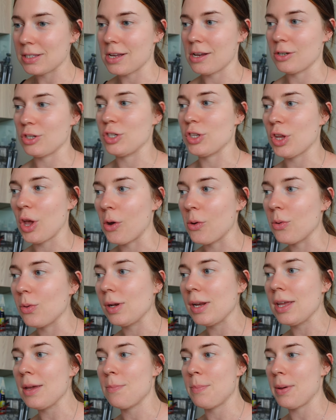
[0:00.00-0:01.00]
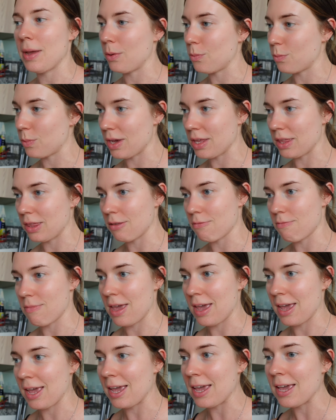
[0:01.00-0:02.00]
Now, she's only been with
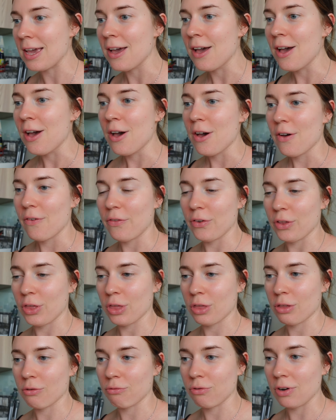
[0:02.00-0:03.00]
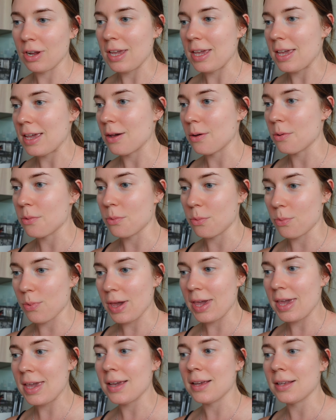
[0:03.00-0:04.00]
me for 3
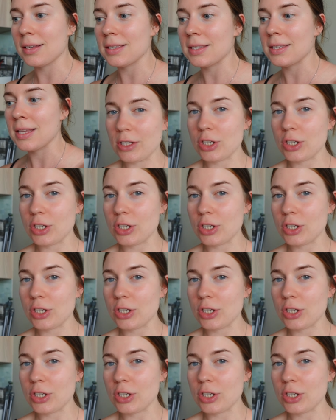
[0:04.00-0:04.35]
weeks.